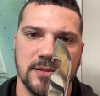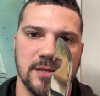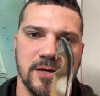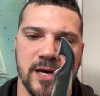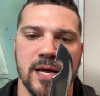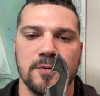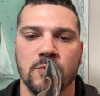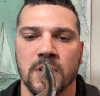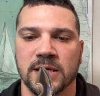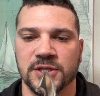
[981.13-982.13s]
Okay,
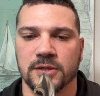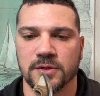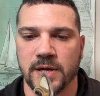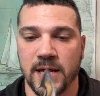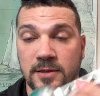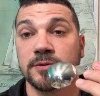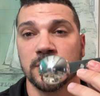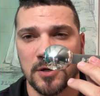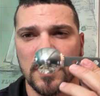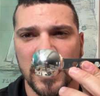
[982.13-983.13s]
well, I okay,
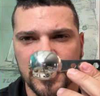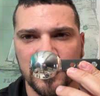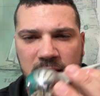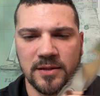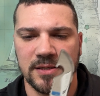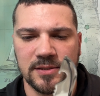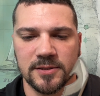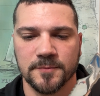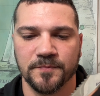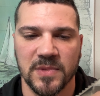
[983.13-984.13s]
so I do like
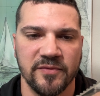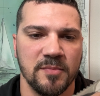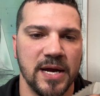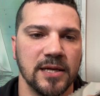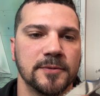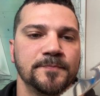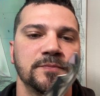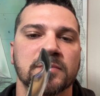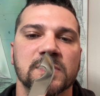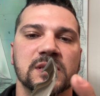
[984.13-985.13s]
this. Never mind.
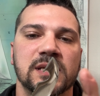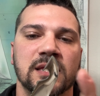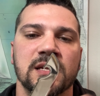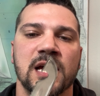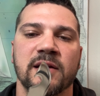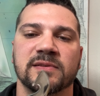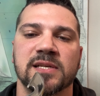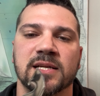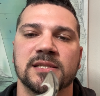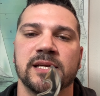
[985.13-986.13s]
It's got the knife. It's
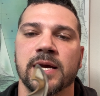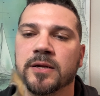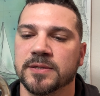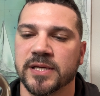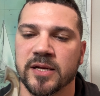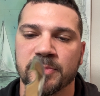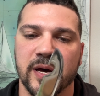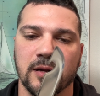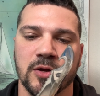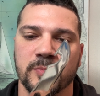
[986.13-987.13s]
got a scaler. It's got a
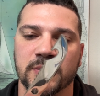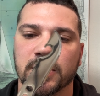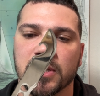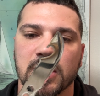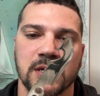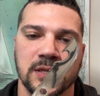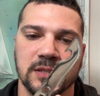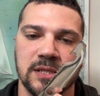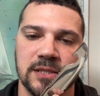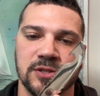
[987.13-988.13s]
bottle opener.
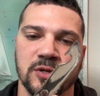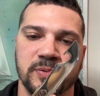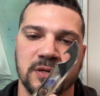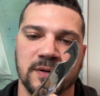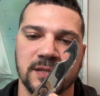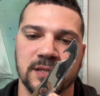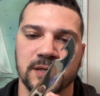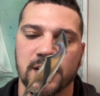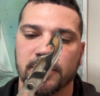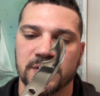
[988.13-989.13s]
It's got stupid crescent
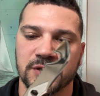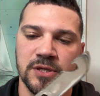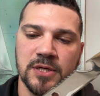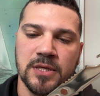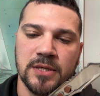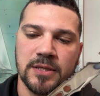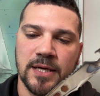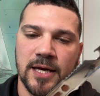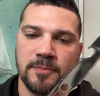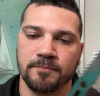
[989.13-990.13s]
garbage.
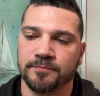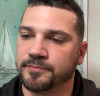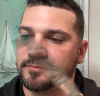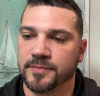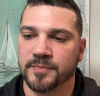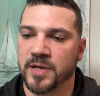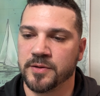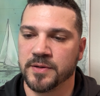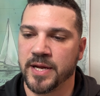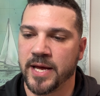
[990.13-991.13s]
Um, other
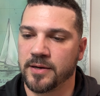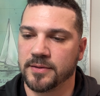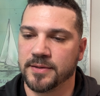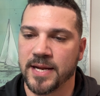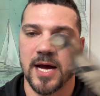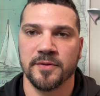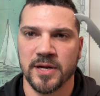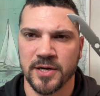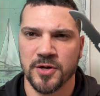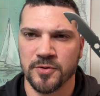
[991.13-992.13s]
than that, now that
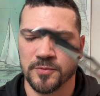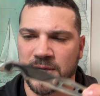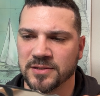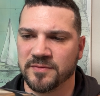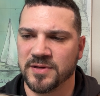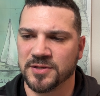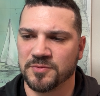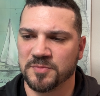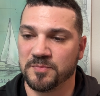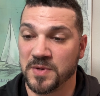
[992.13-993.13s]
I know the rest of this
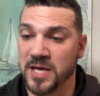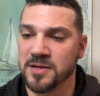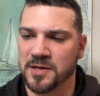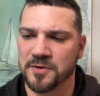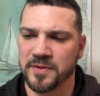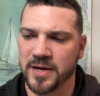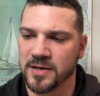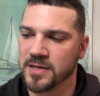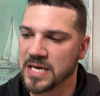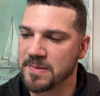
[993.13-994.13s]
was hidden under
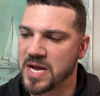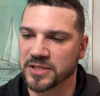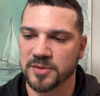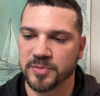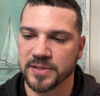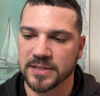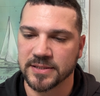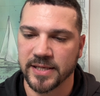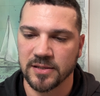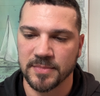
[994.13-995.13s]
there, I'm actually pretty
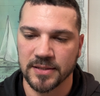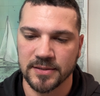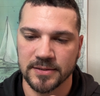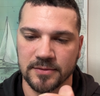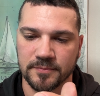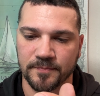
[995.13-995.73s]
excited about this.